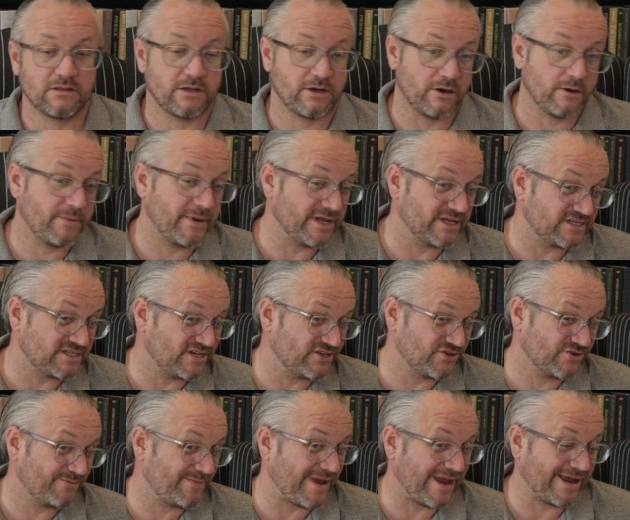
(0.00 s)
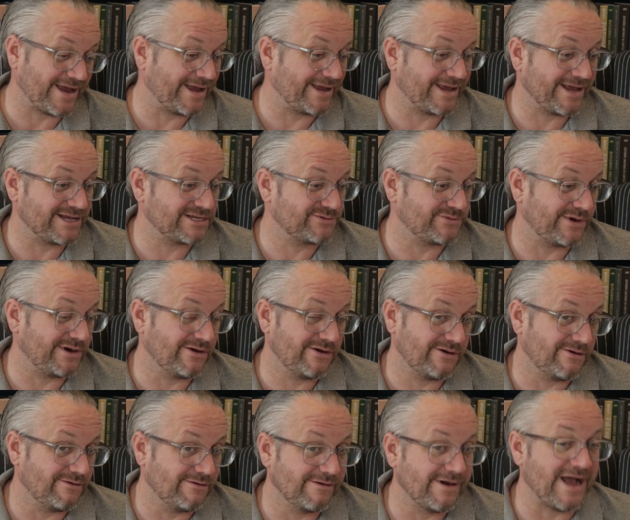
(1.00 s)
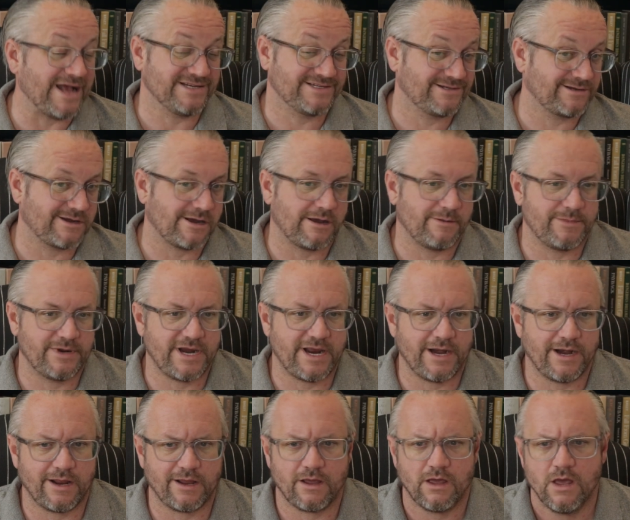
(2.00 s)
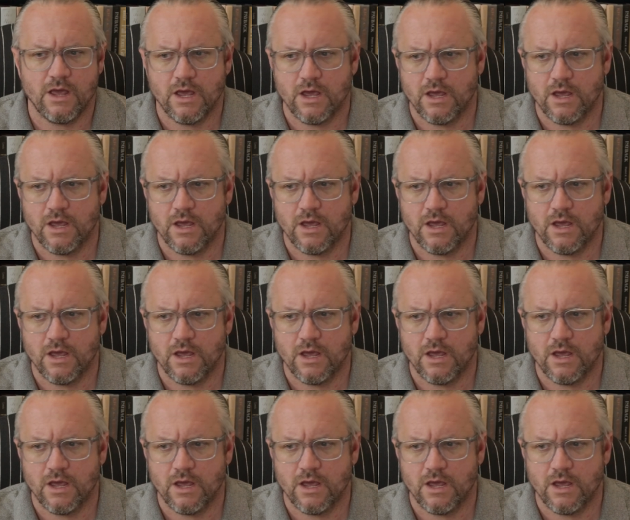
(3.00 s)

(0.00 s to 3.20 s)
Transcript: The European Central Bank, I guess, went a little less accommodating